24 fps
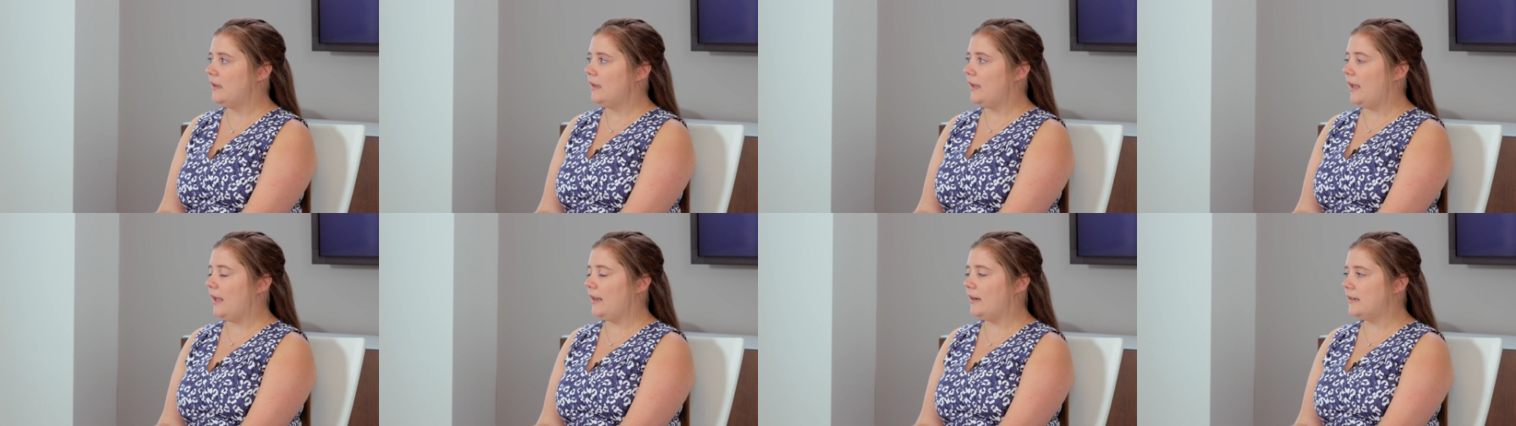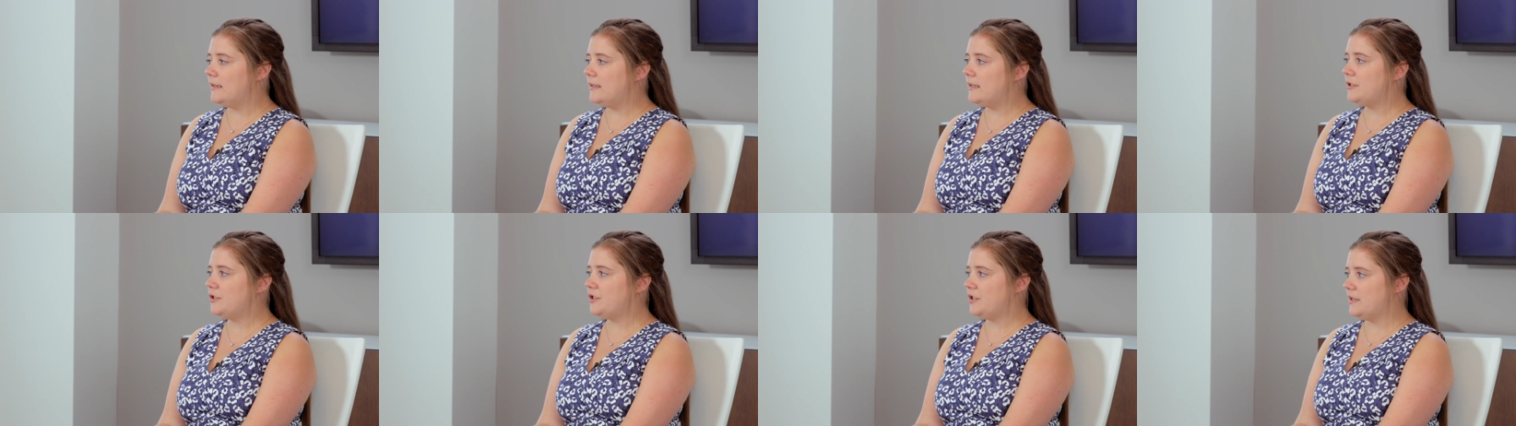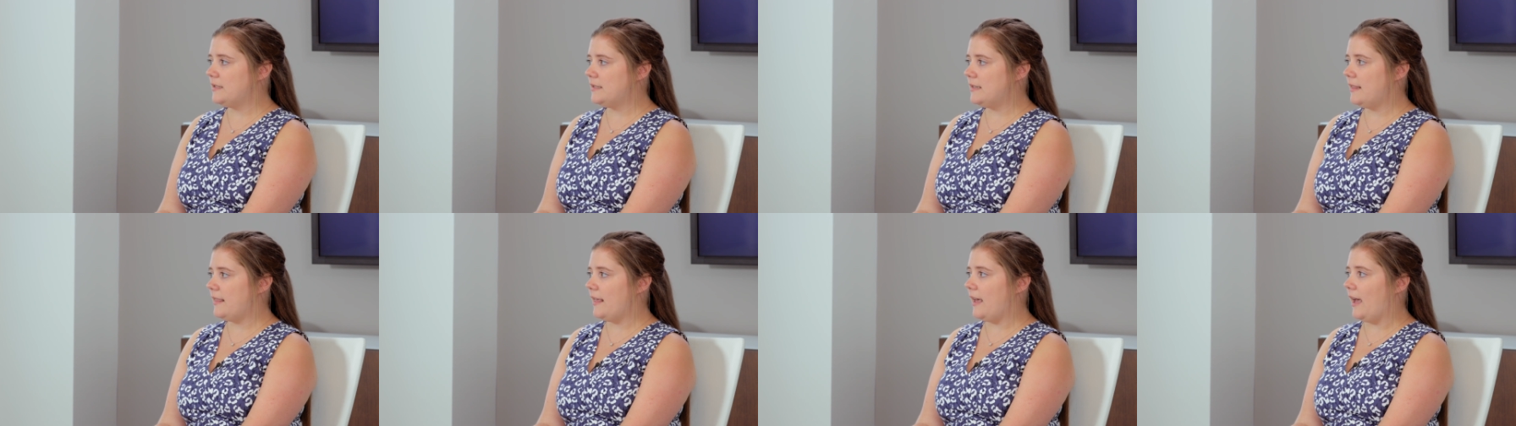In addition
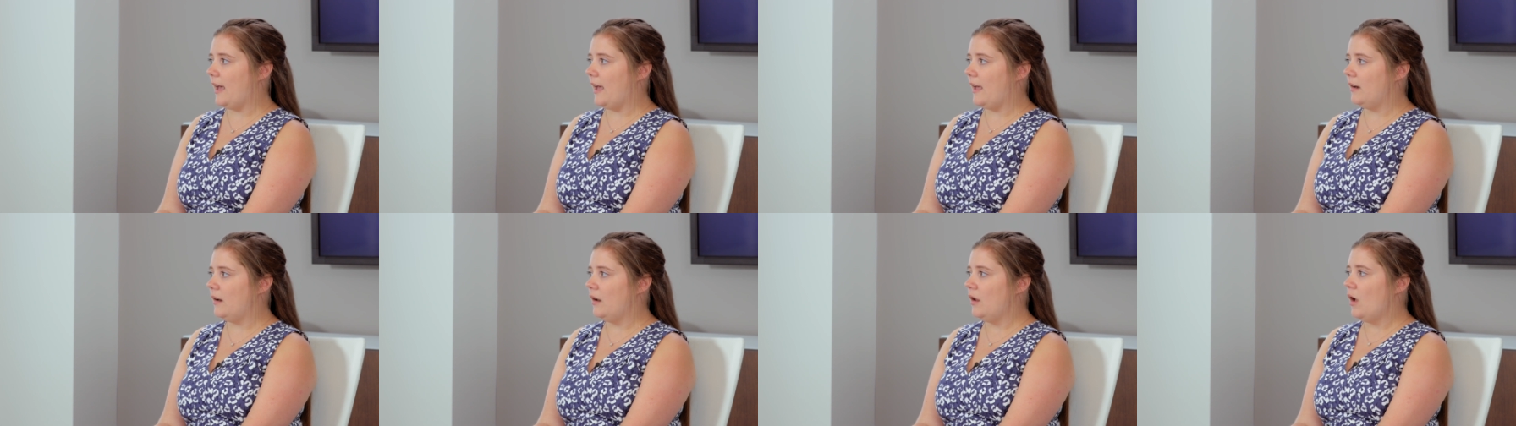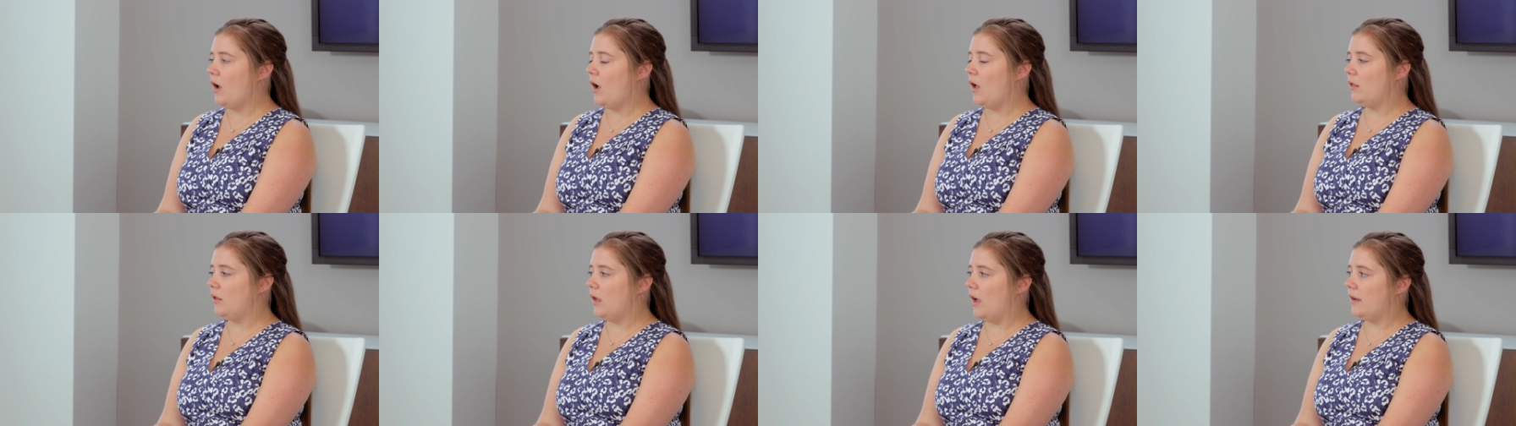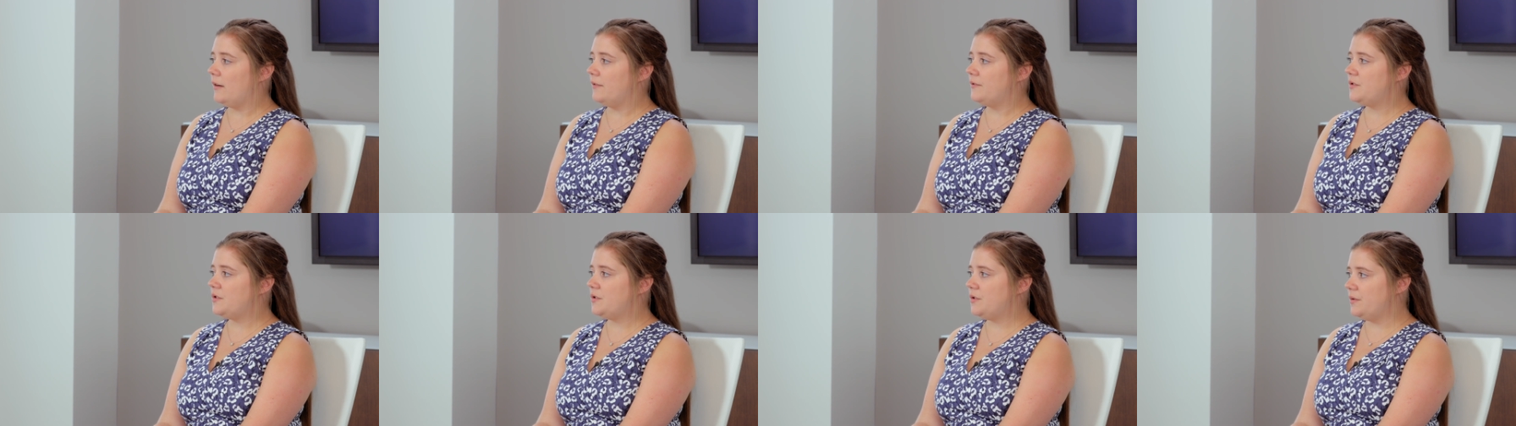to that, a lot
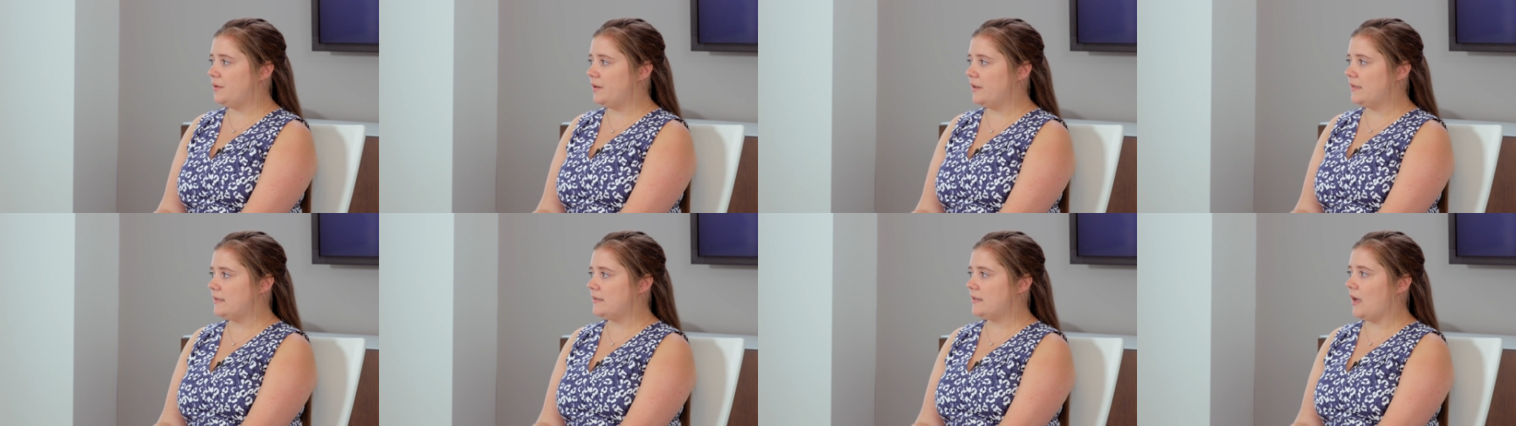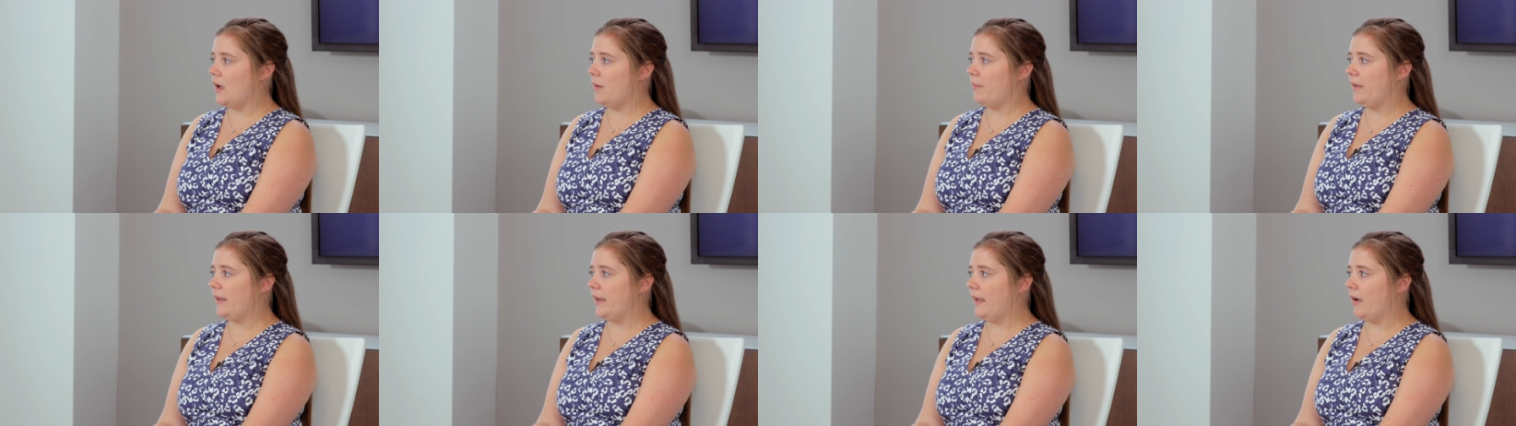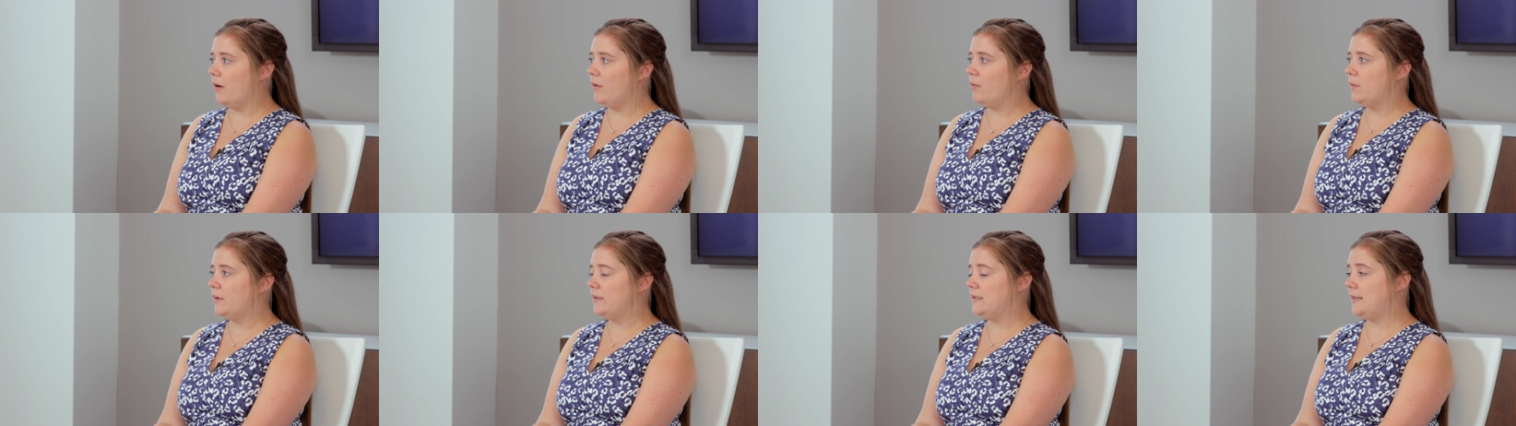of students coming
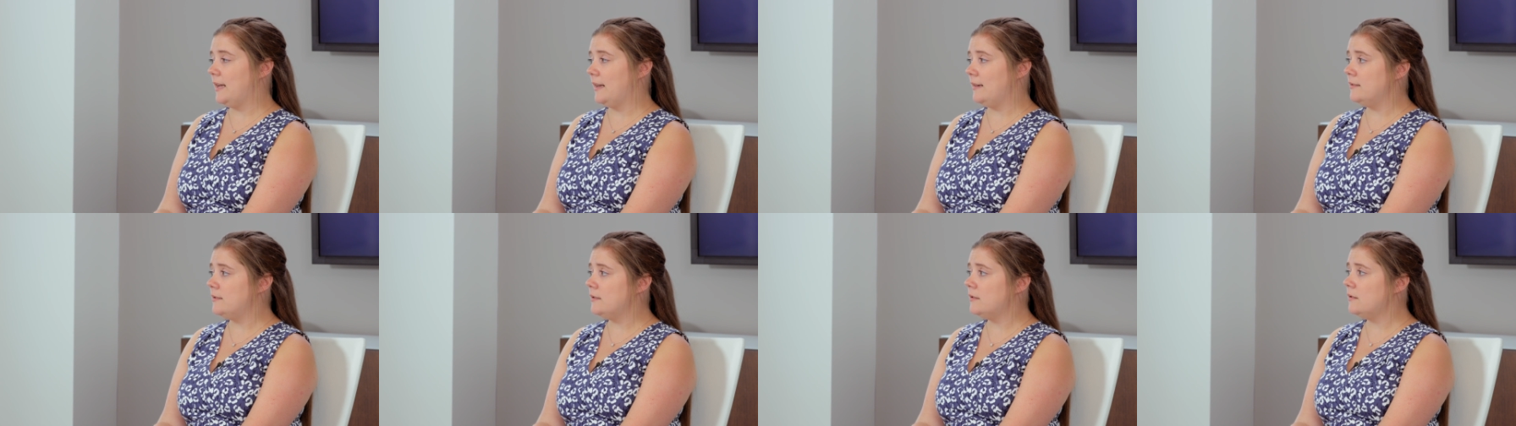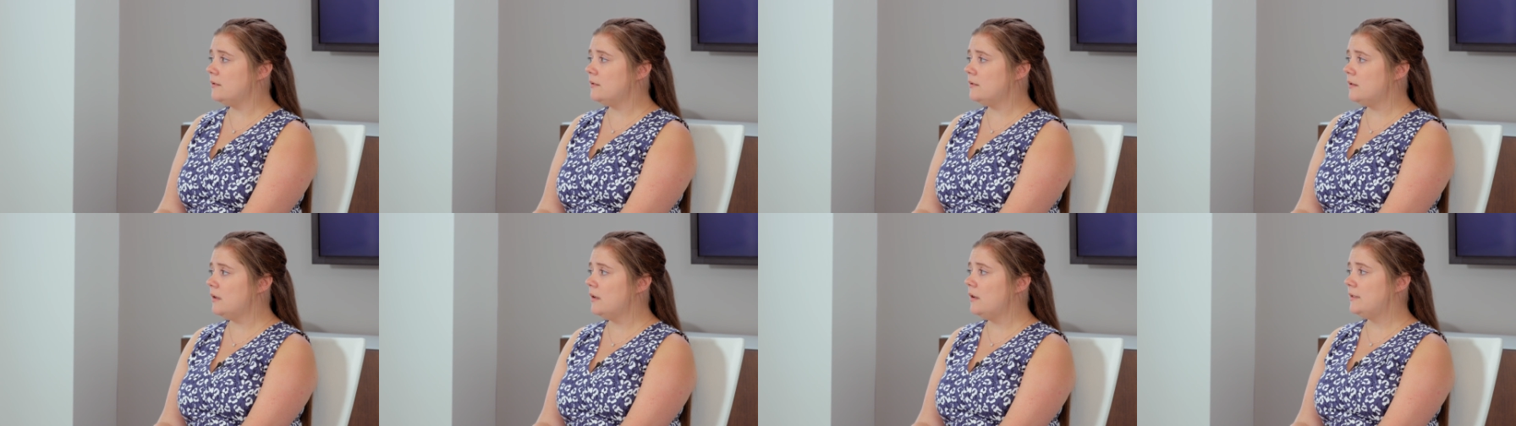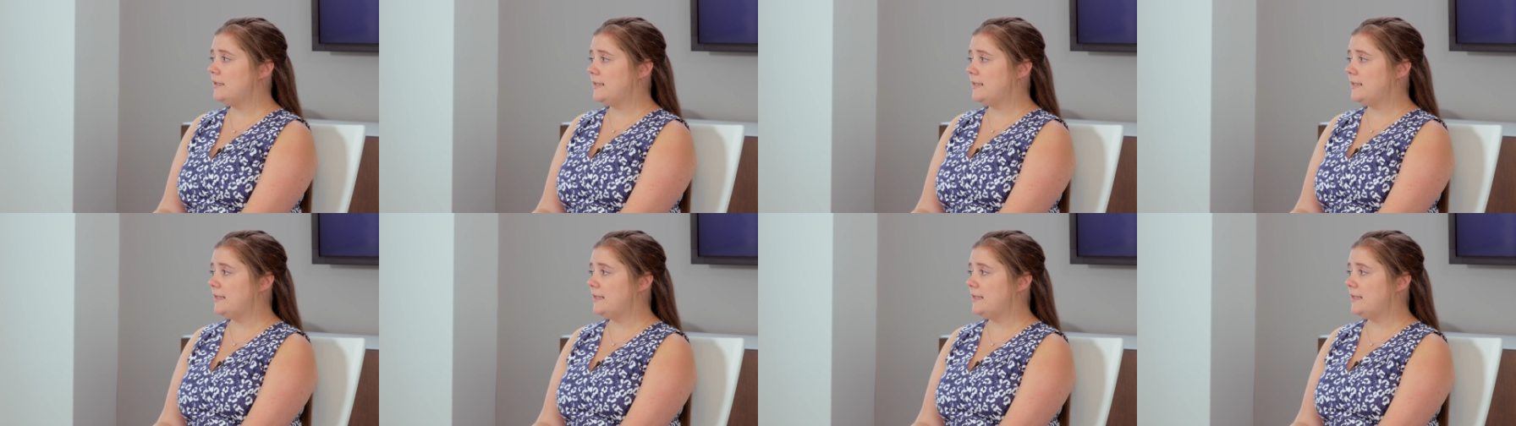out with dental